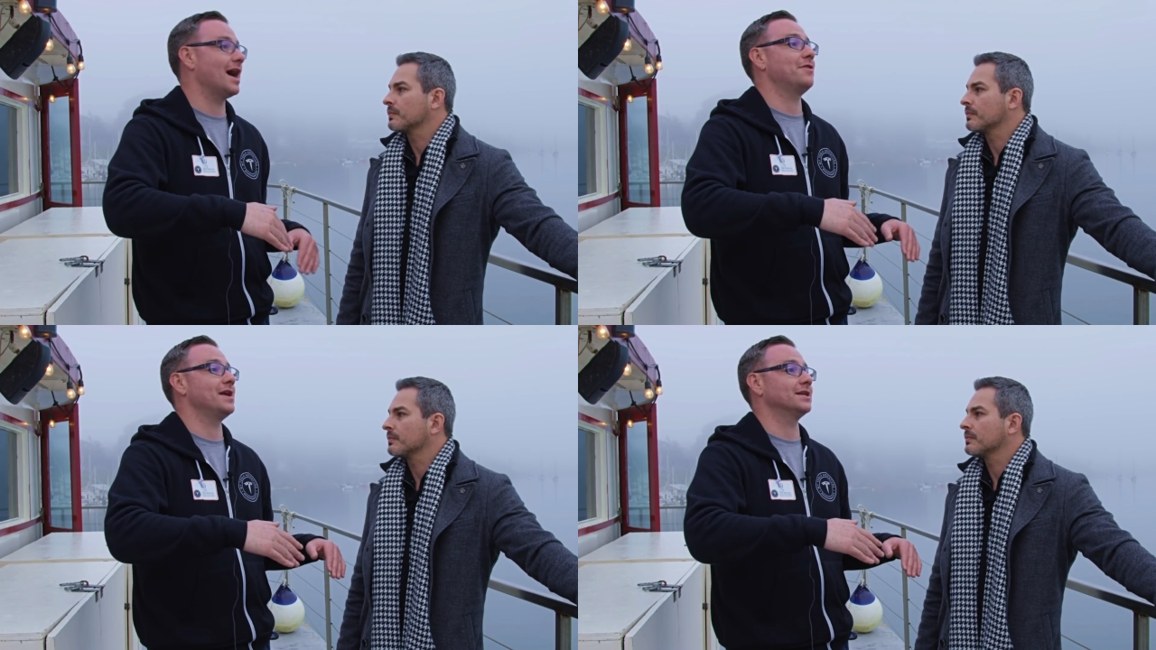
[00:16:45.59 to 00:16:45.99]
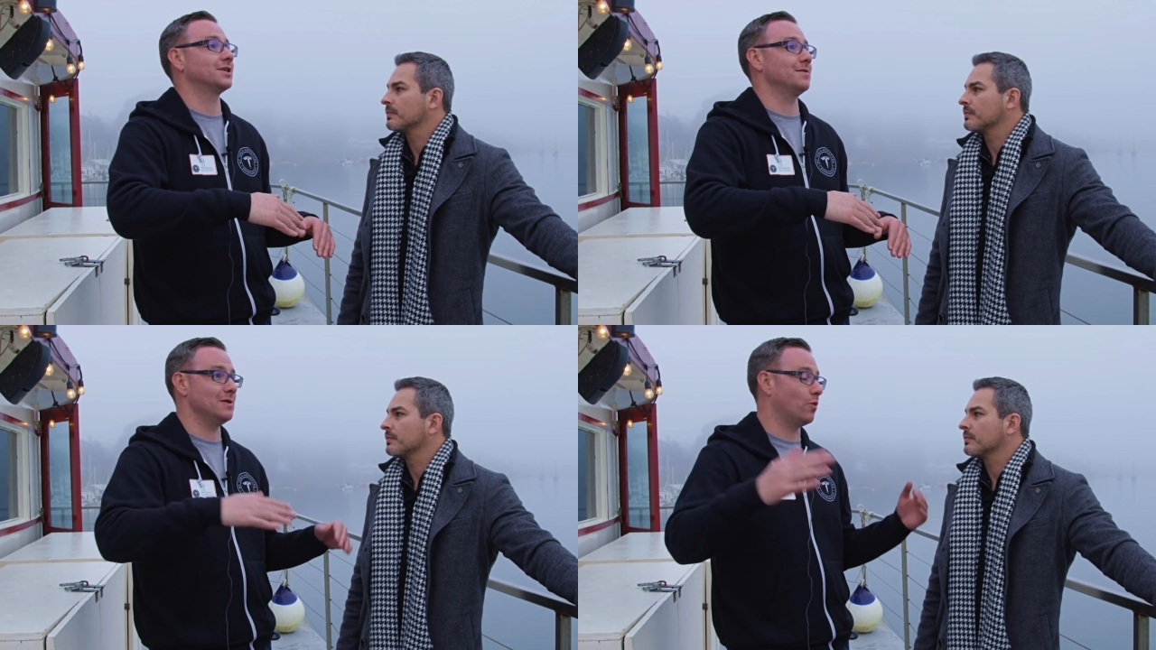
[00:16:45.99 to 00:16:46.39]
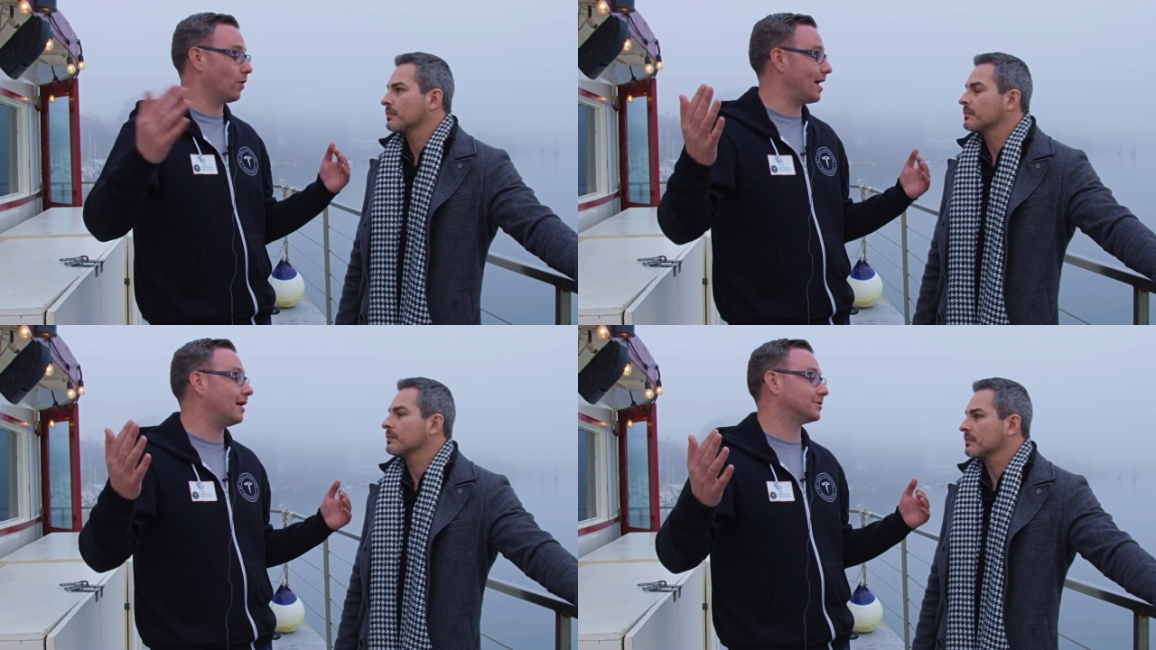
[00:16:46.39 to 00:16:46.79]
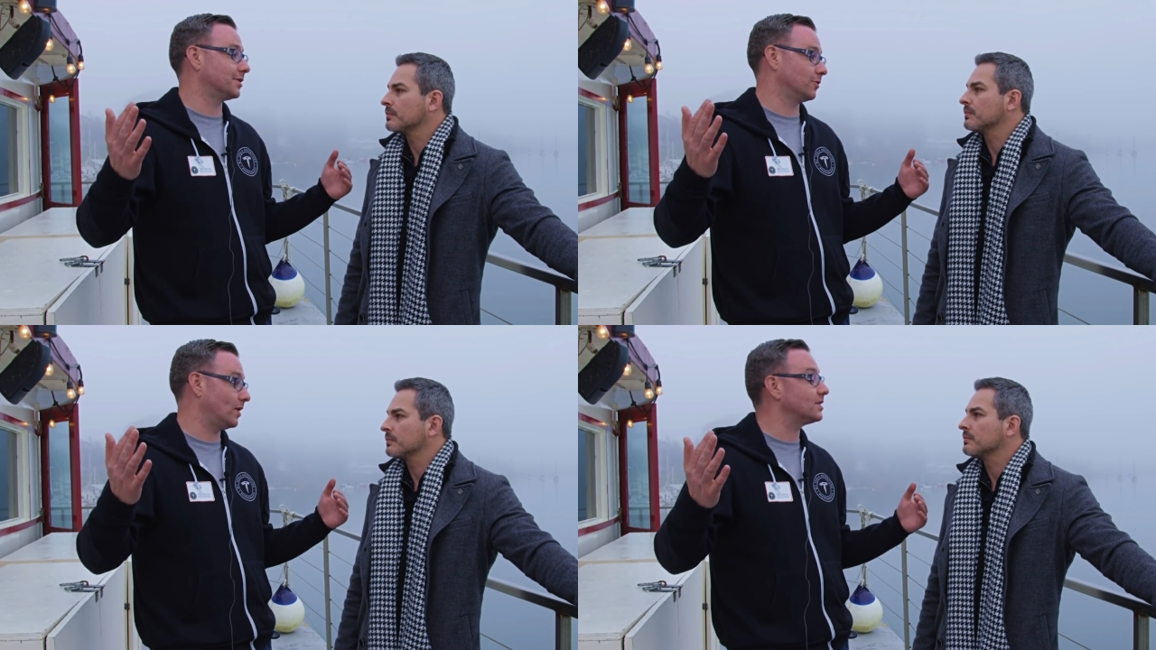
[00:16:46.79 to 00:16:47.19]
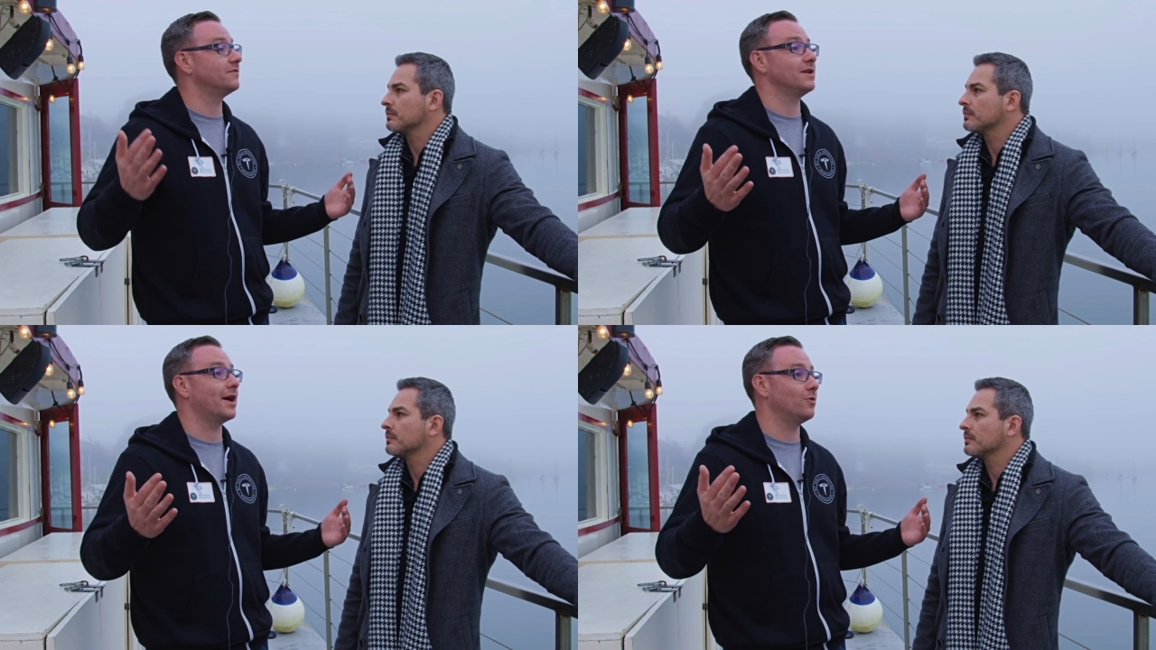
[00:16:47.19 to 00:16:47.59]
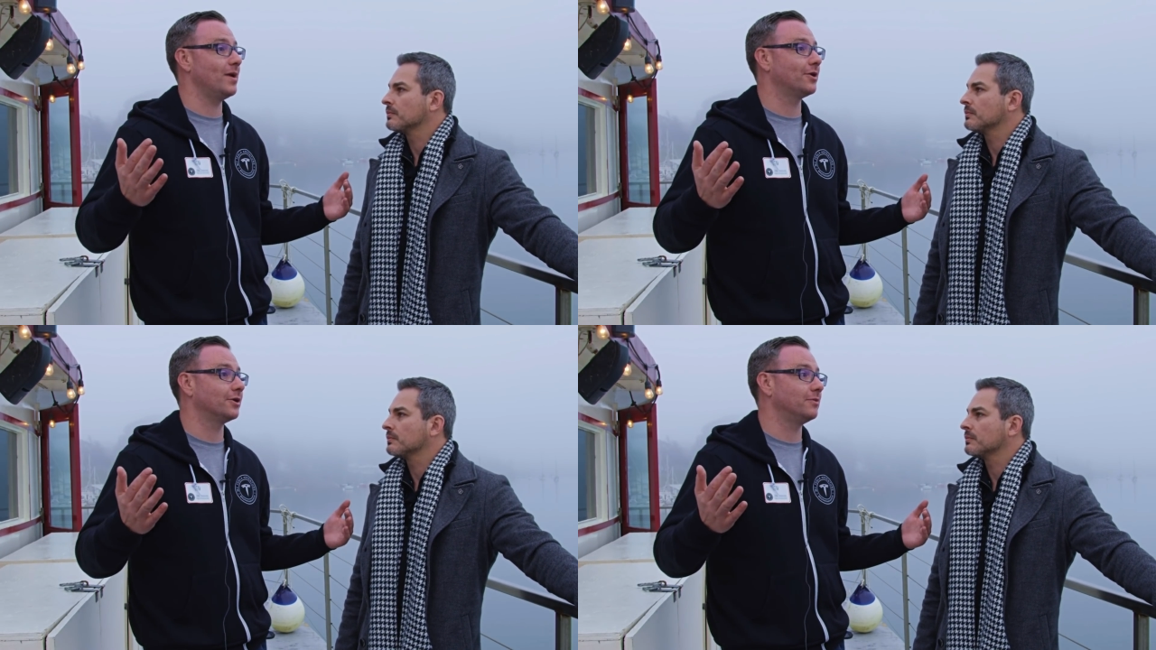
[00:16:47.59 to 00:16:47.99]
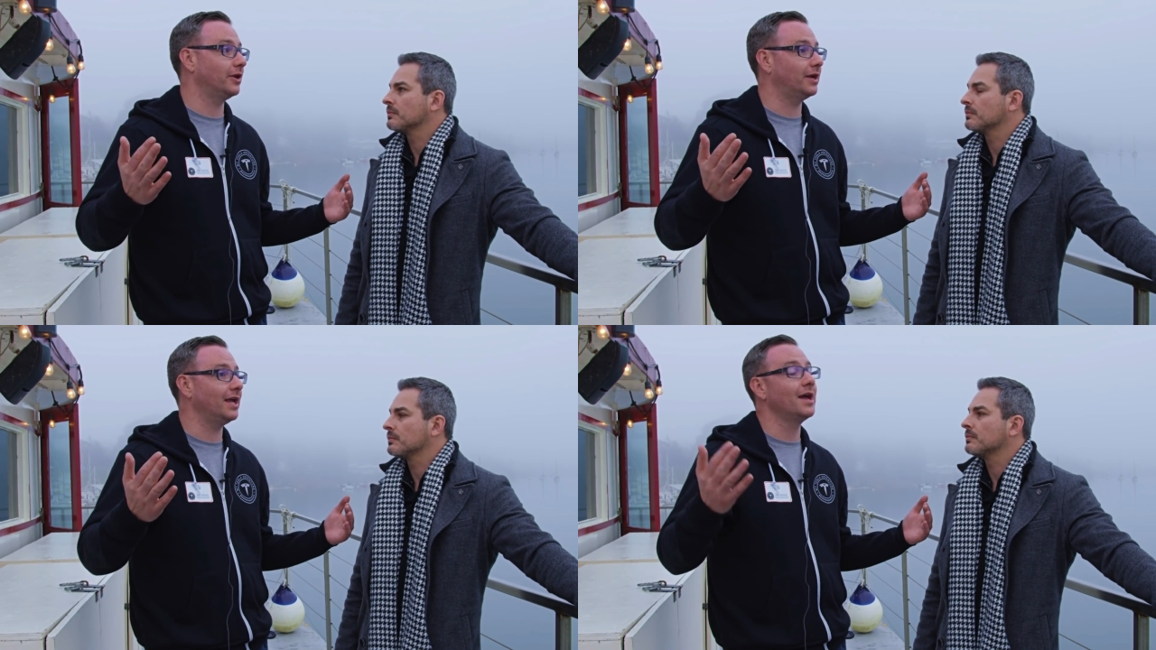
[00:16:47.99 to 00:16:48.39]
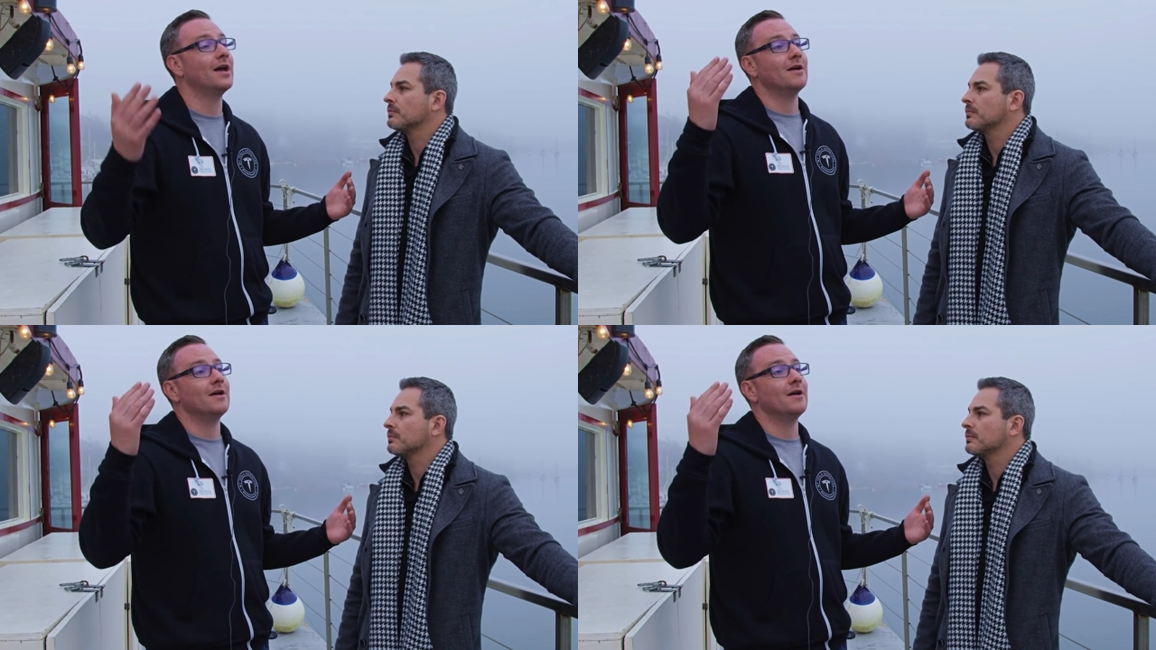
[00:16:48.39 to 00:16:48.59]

Speaker 1: I think it's going to be word out to the rest of the automaker community